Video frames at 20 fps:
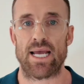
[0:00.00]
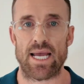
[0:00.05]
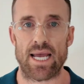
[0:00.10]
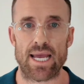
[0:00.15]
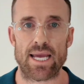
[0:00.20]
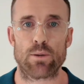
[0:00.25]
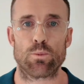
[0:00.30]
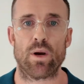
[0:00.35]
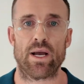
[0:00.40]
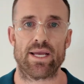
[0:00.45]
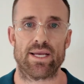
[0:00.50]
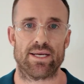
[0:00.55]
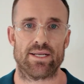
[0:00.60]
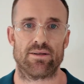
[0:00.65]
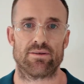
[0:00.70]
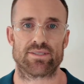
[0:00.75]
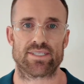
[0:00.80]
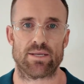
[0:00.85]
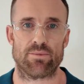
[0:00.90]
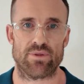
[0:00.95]
and weigh in
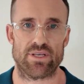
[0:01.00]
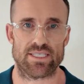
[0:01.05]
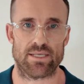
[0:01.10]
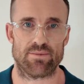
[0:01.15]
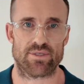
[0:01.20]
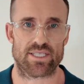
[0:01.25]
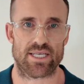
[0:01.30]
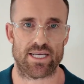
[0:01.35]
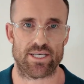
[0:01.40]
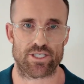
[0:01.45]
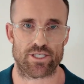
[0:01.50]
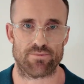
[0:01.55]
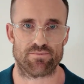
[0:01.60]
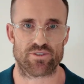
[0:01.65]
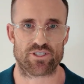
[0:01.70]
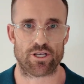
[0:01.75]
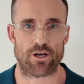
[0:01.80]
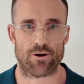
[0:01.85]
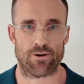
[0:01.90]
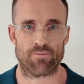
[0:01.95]
on some of these
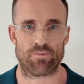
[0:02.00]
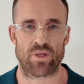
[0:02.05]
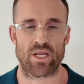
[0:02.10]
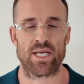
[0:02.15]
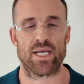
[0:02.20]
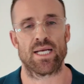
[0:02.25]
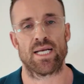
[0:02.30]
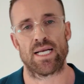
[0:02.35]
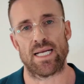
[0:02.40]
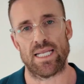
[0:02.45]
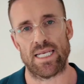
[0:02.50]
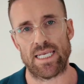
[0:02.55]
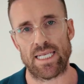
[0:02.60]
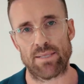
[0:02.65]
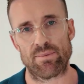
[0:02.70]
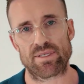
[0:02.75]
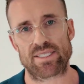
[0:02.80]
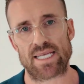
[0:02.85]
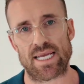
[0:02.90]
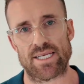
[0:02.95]
limitations. So,
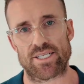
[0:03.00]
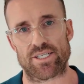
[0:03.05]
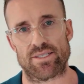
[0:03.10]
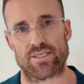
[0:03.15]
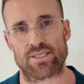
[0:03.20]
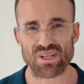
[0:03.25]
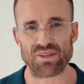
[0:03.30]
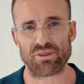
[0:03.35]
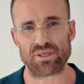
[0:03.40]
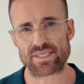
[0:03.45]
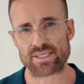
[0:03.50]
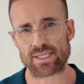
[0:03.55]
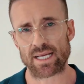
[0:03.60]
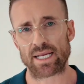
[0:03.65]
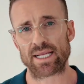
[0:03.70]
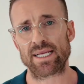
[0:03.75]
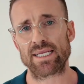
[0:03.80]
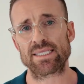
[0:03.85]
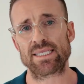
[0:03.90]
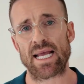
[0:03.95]
limitations. The
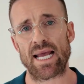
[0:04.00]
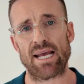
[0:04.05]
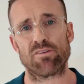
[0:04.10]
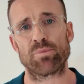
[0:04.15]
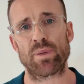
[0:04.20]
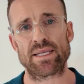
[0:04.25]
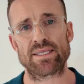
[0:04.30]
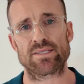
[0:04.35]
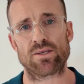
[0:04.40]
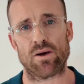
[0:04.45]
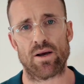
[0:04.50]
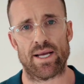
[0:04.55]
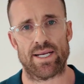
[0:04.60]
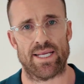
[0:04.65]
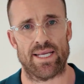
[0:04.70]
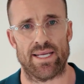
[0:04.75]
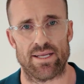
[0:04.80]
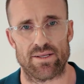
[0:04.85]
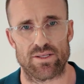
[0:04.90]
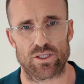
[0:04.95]
studies have been
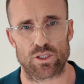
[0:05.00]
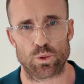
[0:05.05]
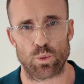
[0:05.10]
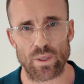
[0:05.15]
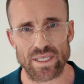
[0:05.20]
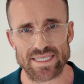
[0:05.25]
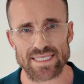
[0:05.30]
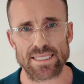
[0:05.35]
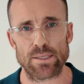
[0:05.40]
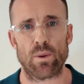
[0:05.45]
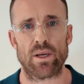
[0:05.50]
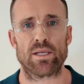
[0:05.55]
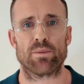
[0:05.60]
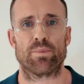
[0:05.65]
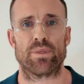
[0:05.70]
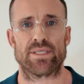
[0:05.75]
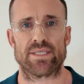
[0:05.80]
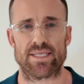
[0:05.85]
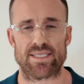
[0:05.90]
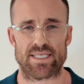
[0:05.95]
tiny. 21
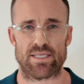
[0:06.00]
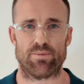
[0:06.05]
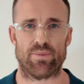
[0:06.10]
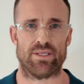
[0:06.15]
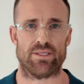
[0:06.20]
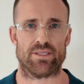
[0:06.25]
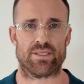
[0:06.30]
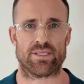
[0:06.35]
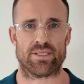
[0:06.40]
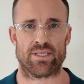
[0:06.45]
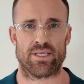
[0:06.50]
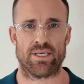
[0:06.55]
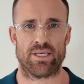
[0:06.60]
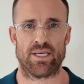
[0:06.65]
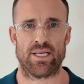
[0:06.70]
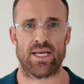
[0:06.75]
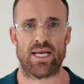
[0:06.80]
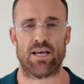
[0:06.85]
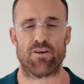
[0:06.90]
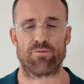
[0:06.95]
participants
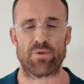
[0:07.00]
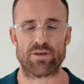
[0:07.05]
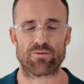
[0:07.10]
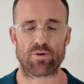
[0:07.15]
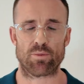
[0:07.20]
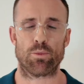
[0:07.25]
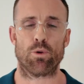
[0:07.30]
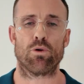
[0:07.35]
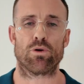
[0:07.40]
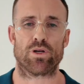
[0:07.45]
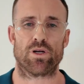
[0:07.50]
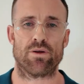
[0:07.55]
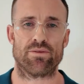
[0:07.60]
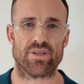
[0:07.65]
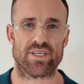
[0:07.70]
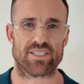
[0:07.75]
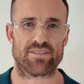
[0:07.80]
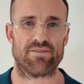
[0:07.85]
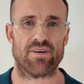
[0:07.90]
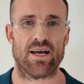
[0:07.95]
have been reported on
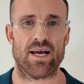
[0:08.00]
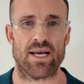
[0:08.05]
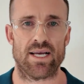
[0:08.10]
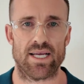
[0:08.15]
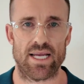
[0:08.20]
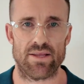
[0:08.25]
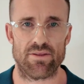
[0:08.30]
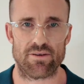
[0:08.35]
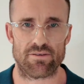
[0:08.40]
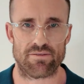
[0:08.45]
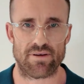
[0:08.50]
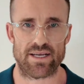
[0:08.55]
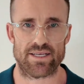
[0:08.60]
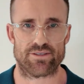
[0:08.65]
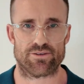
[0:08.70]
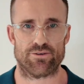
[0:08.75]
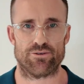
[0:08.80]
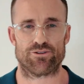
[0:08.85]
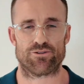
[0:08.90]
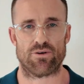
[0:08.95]
thus far in the
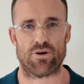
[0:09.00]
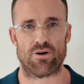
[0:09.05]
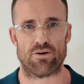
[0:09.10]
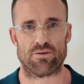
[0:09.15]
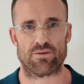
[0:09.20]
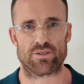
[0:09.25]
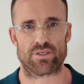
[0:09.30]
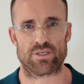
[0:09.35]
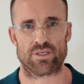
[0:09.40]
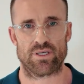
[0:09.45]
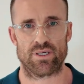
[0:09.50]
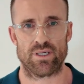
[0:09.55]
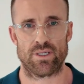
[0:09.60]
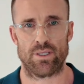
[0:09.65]
phase 2 trials.